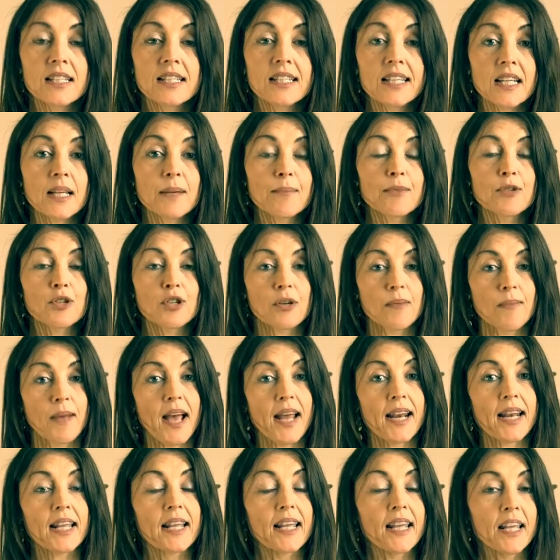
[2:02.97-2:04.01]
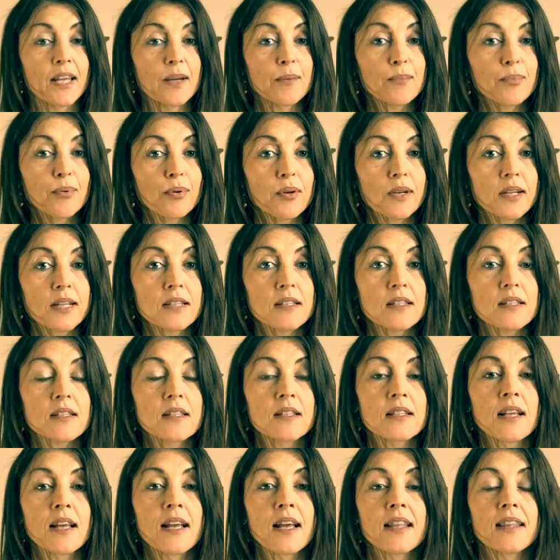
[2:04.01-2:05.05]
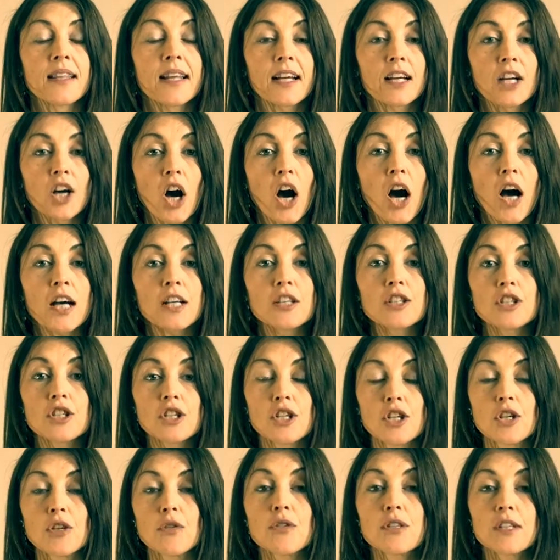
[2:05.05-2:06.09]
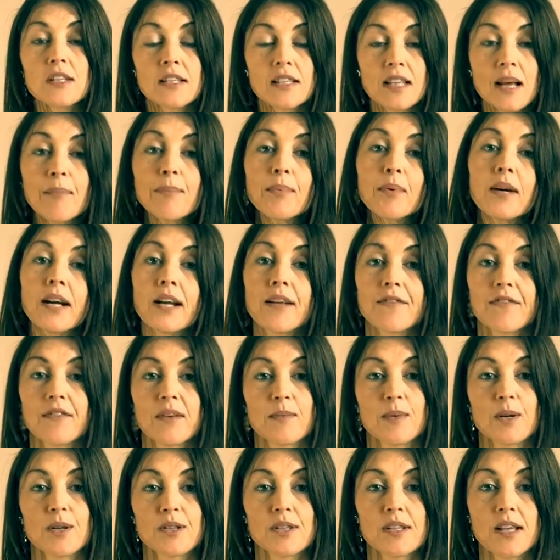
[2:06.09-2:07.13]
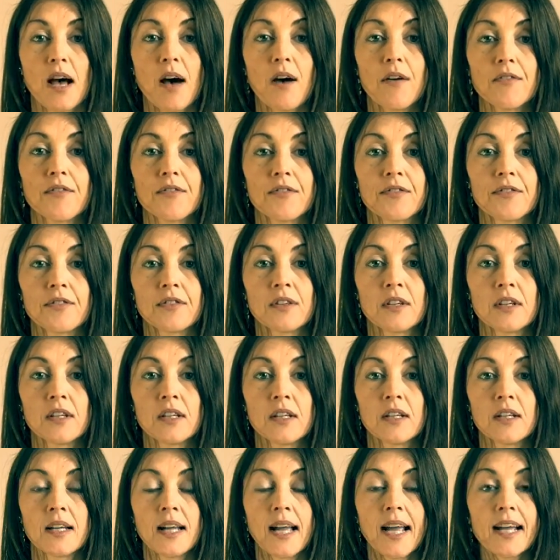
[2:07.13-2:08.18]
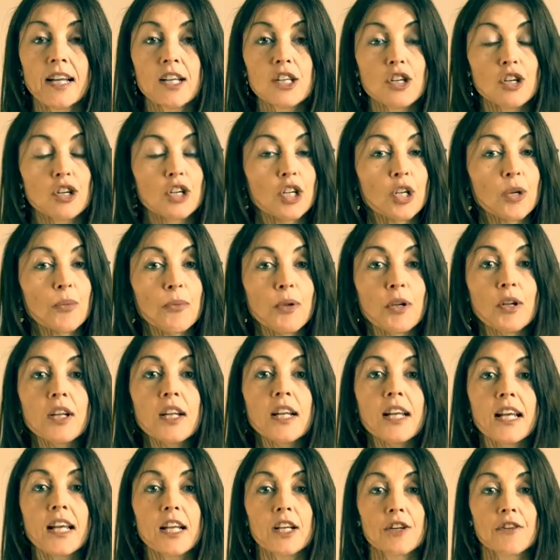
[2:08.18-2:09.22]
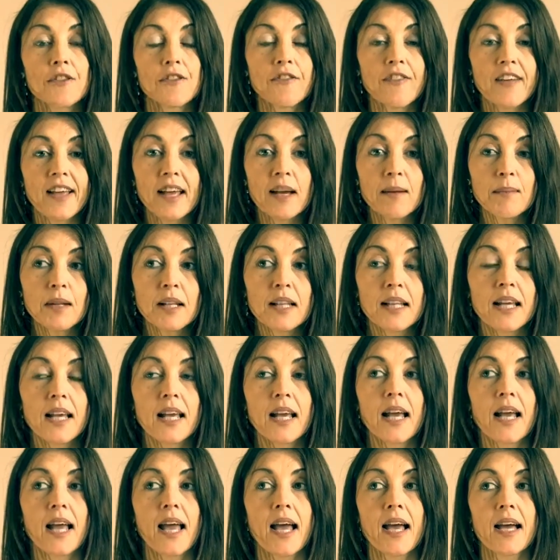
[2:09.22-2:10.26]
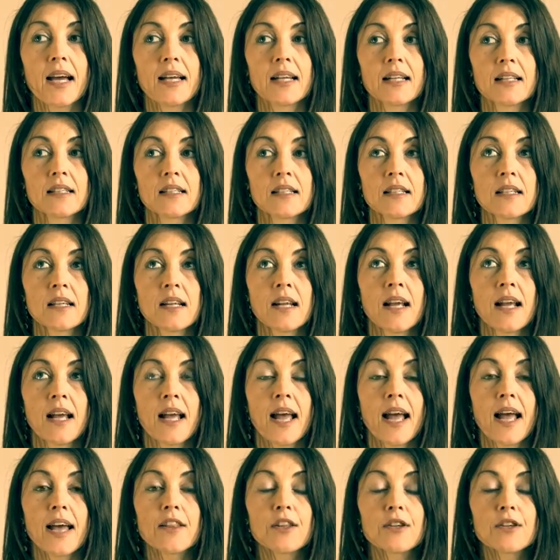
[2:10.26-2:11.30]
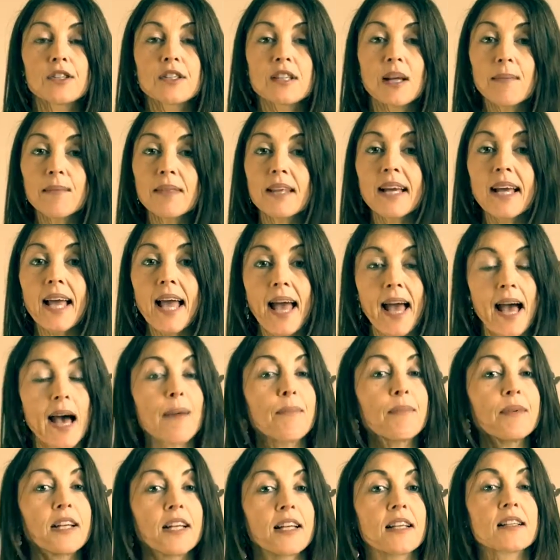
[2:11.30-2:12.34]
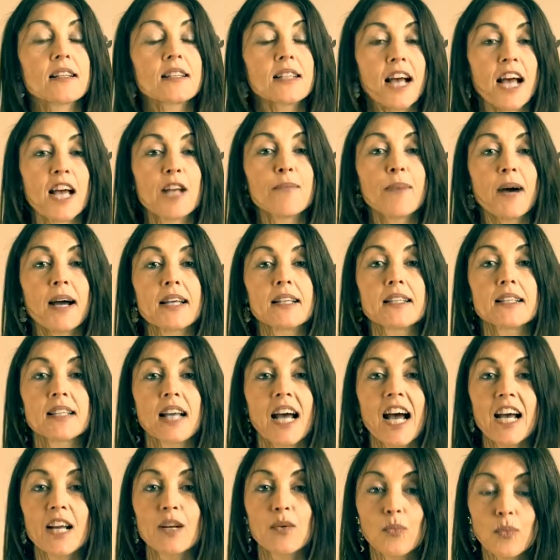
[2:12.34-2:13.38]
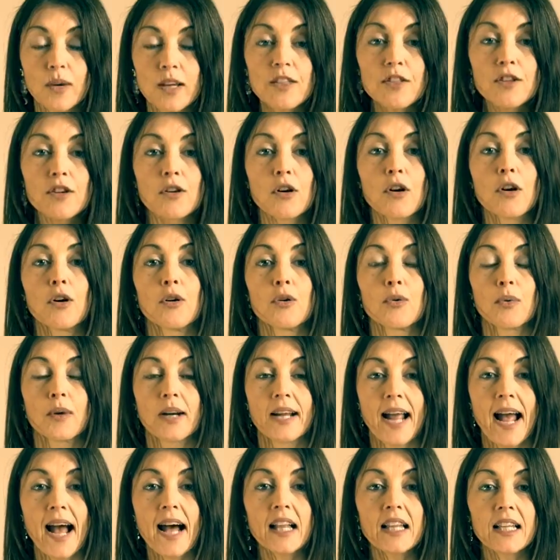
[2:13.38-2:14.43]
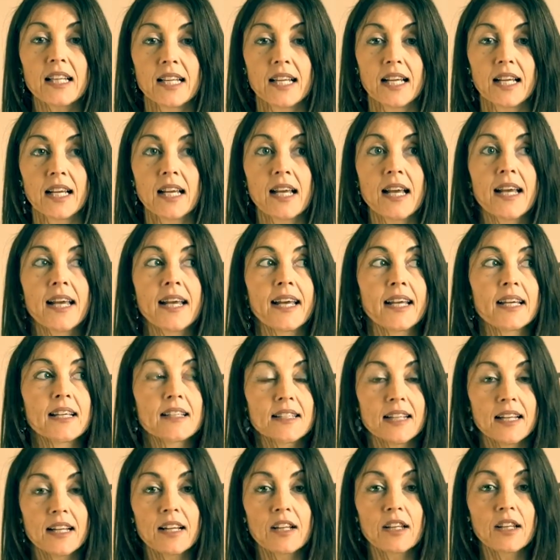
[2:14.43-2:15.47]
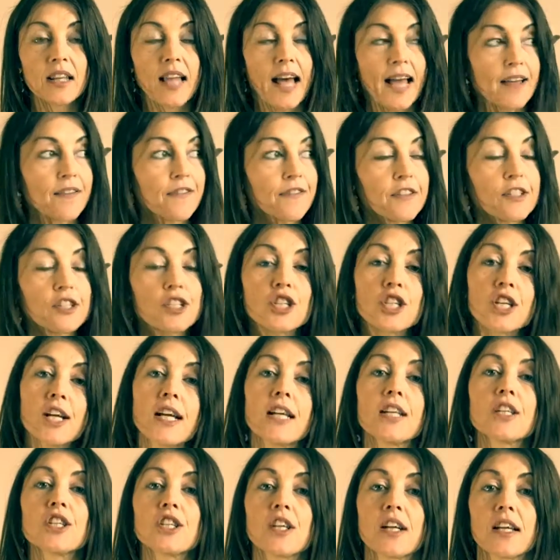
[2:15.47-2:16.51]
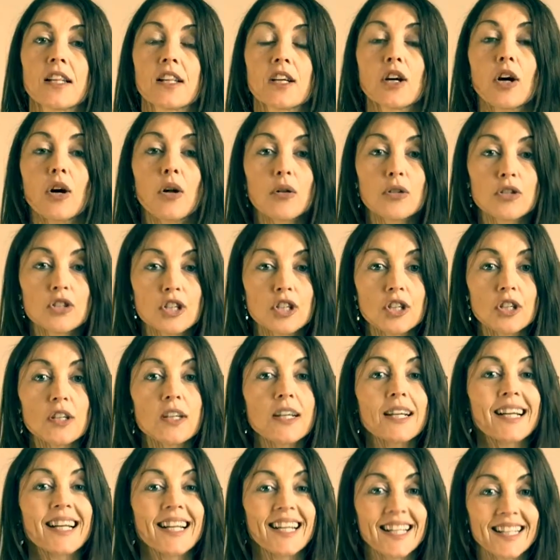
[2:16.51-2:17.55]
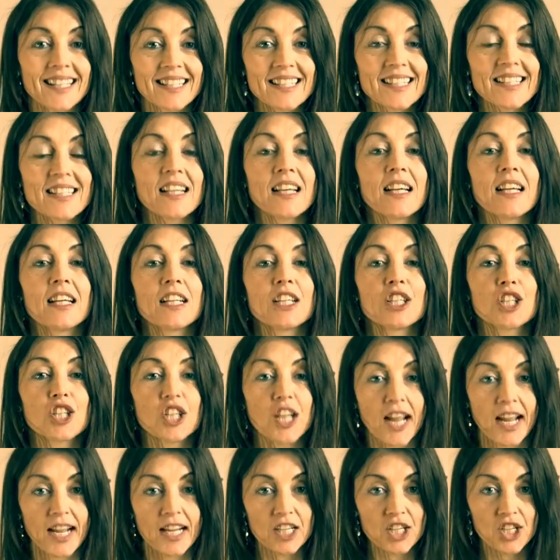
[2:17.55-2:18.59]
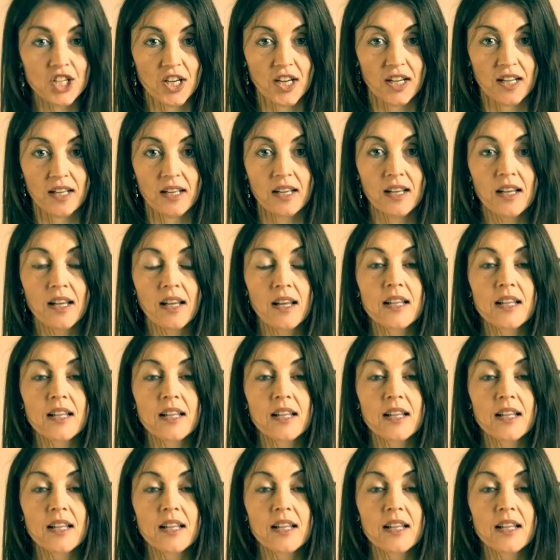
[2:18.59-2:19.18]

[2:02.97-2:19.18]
deep traumatic imprints that caused you to separate from yourself and your community and your family. And there's something happening side by side with your own reality, is that life is changing, culture is changing.